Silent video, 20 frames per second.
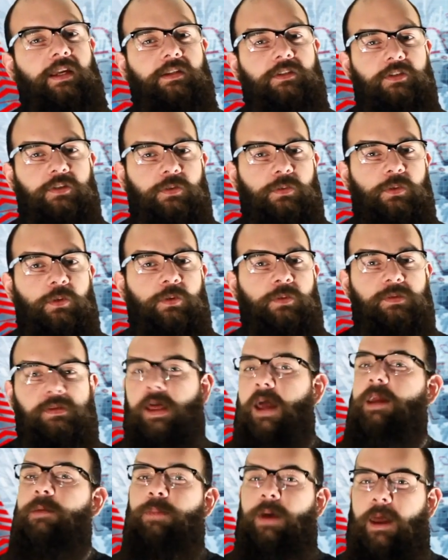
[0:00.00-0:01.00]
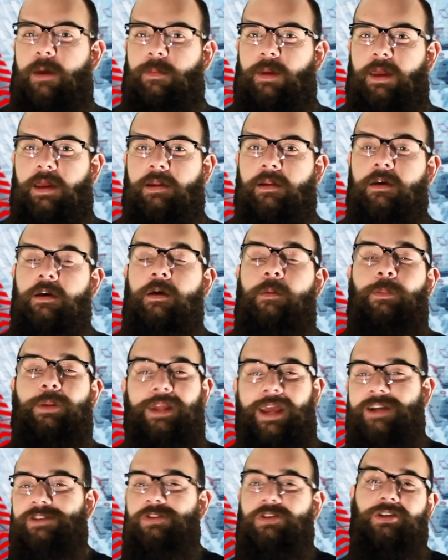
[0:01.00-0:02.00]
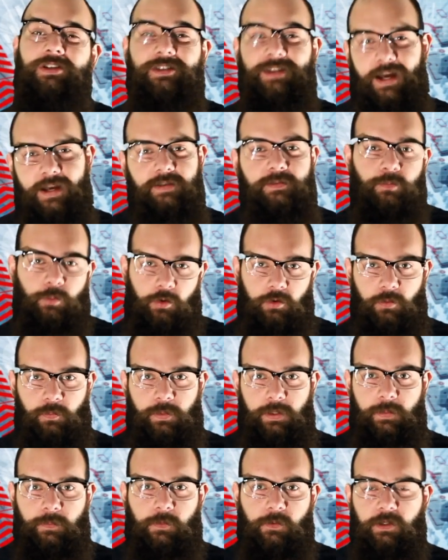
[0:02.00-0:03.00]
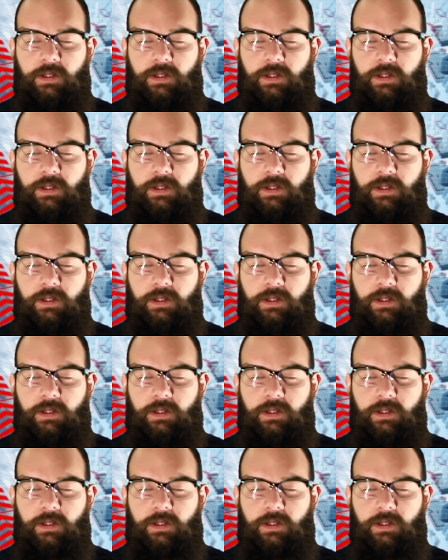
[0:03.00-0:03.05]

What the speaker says: dude who's like Batman, but he actually does murder people.